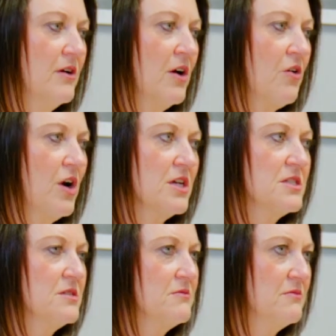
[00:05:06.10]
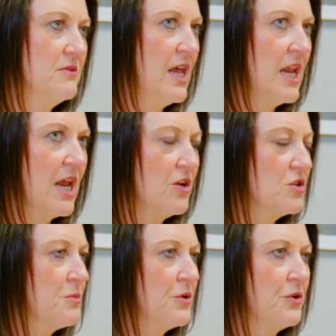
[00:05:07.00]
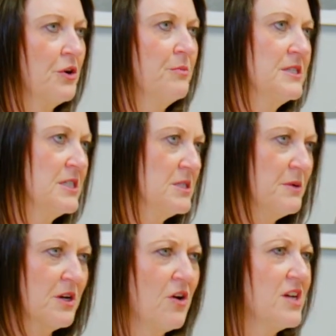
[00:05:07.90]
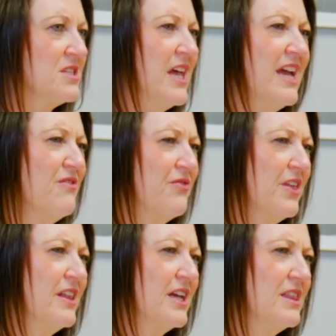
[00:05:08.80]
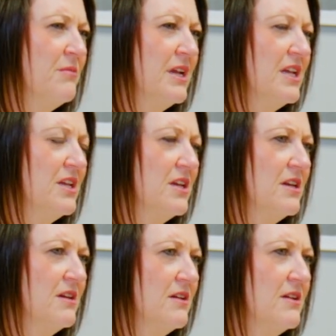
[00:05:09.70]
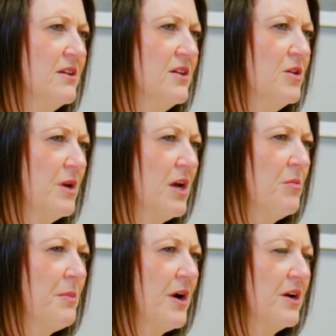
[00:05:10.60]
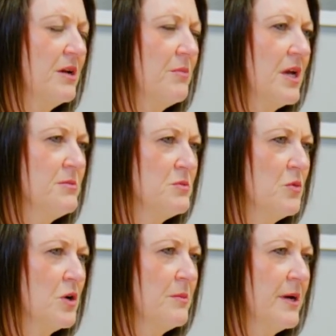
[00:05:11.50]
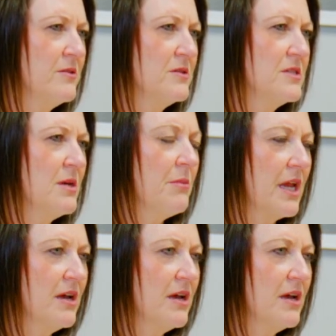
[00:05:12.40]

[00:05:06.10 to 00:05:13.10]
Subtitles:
across any entrepreneurial business, but across life, that like the minute you become a parent, it becomes more about somebody